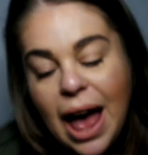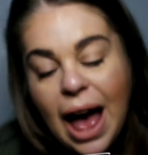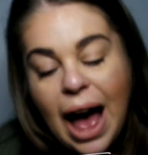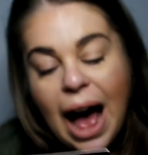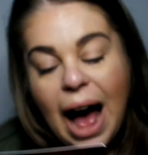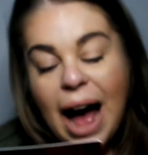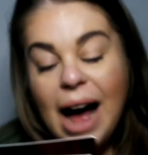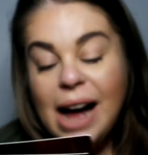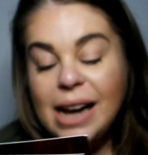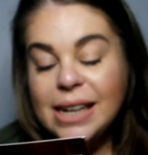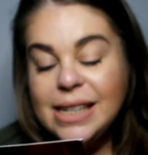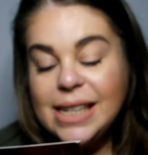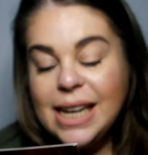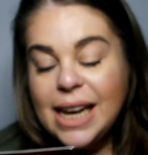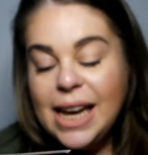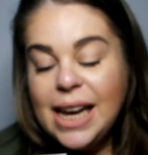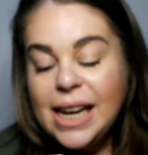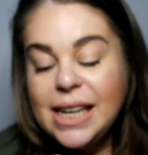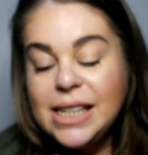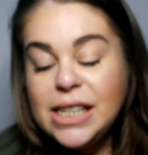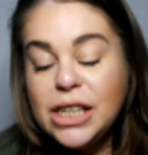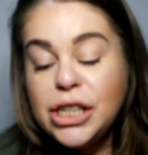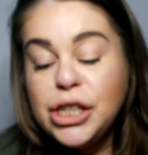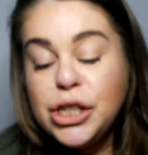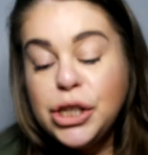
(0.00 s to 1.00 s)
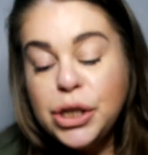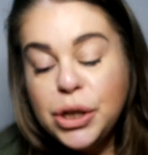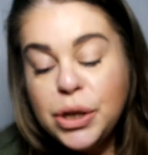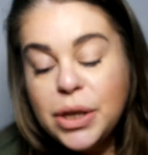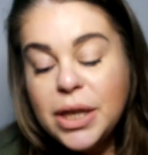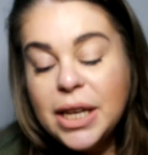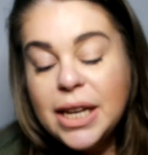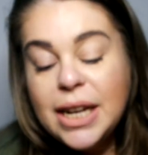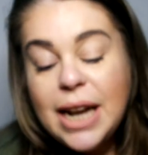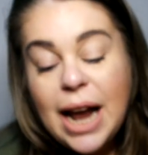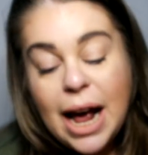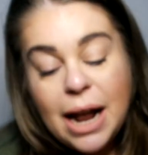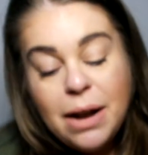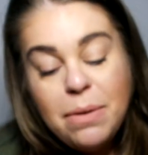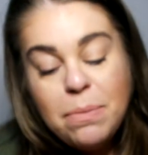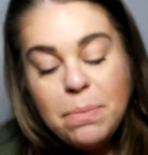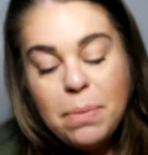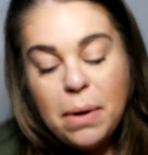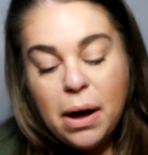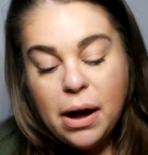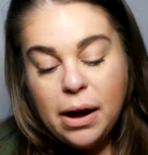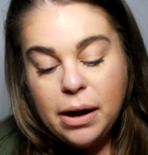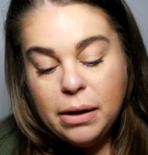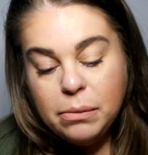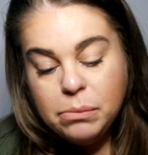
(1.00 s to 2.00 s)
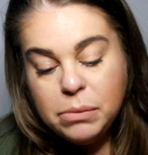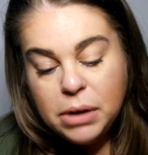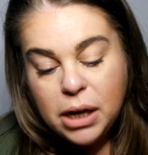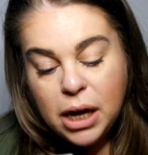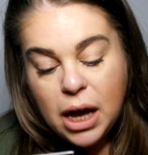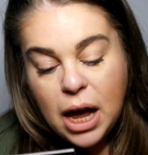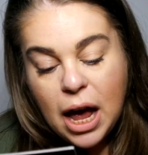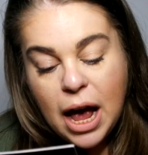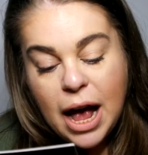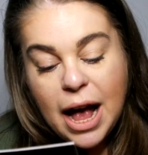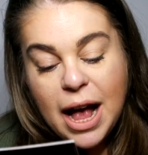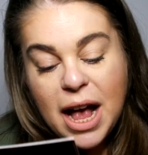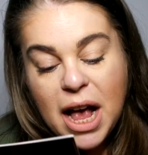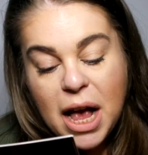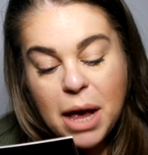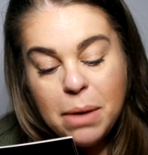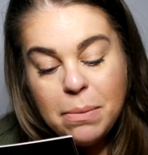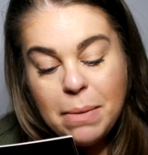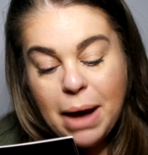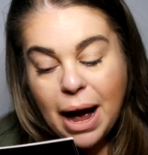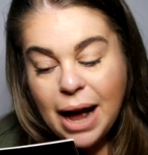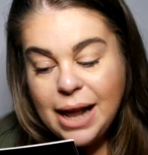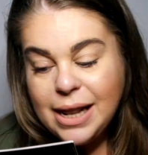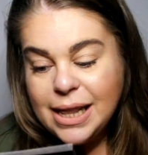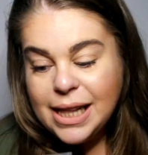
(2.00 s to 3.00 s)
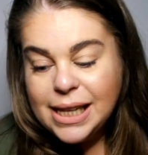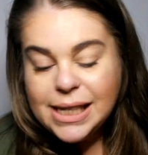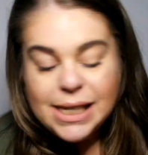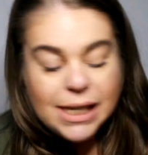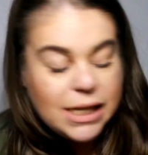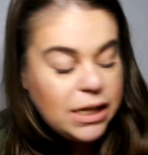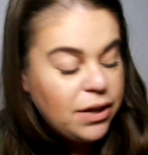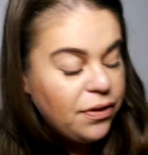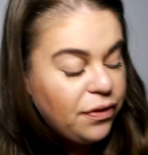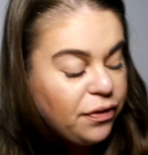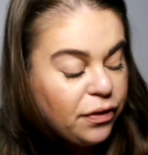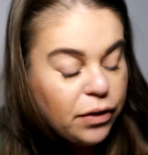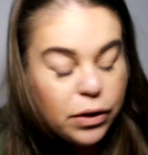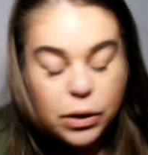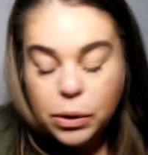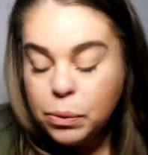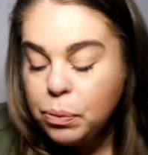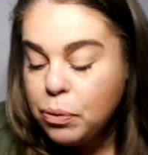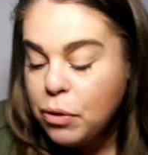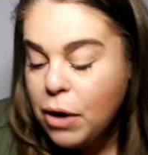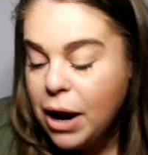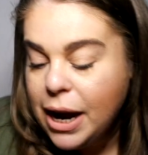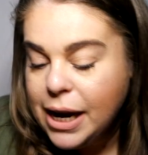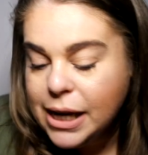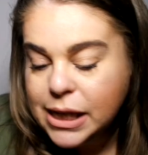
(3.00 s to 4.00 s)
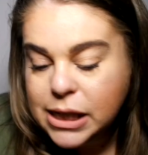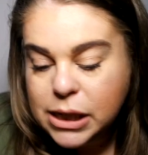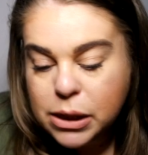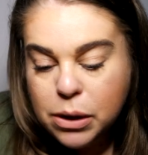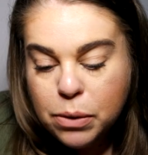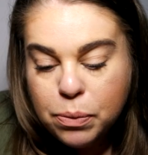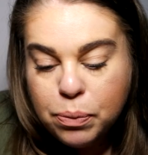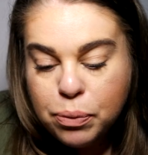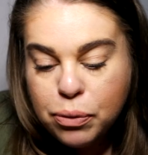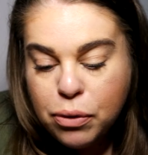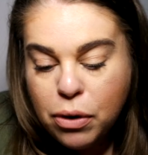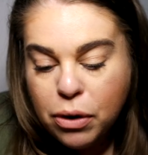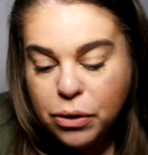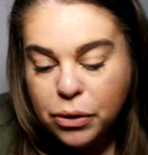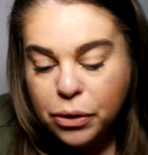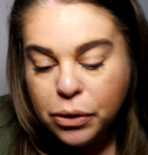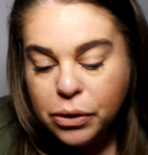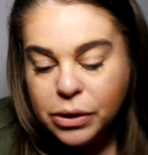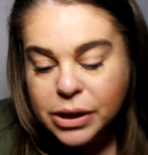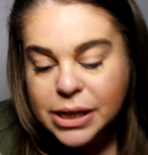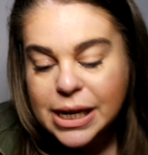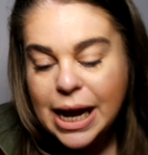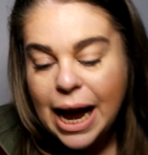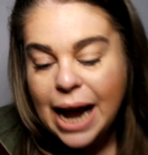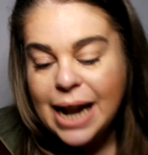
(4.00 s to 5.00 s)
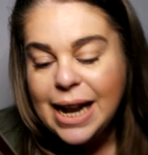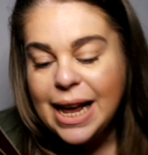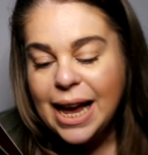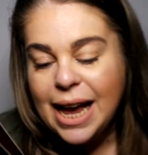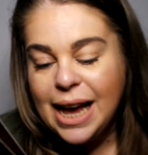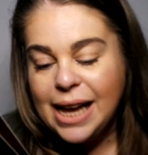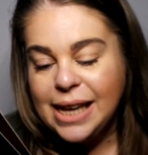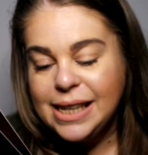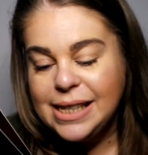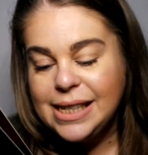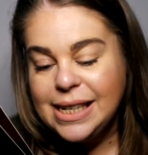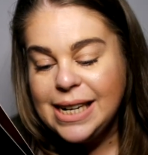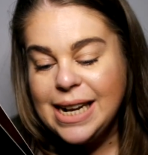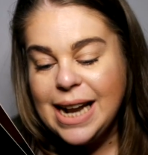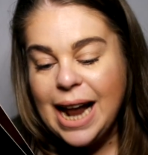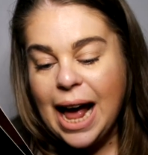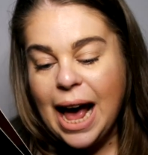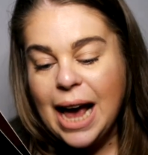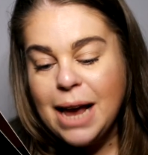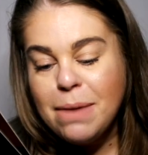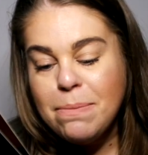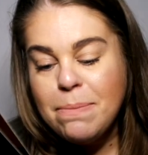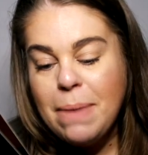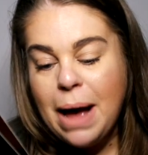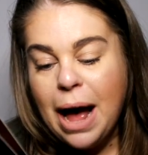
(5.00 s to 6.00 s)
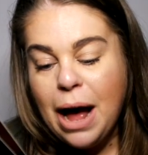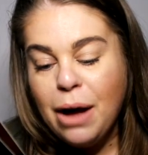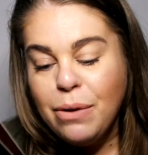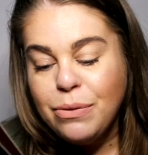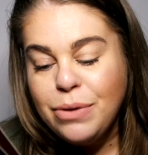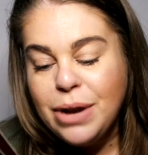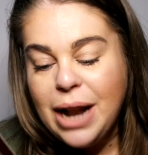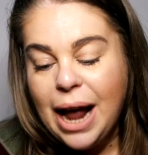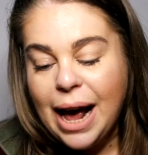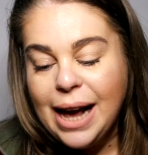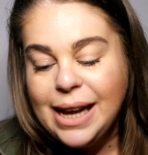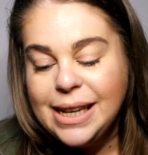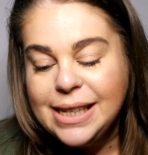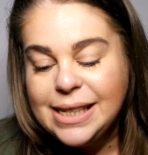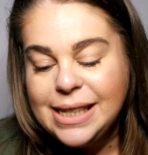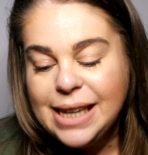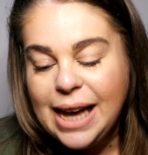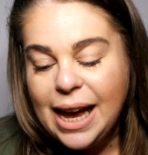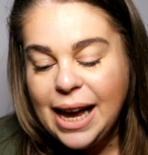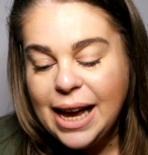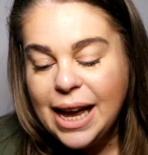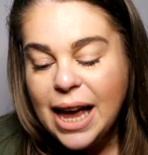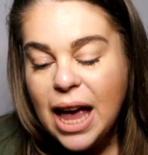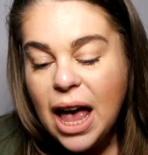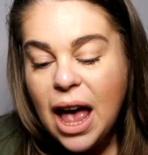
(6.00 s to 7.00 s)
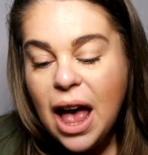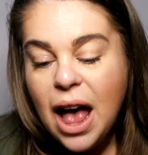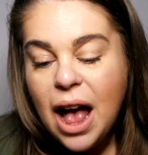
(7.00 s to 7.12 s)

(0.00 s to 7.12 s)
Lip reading: And it is a soothing hand balm. And this is a full price product and it's £9.90.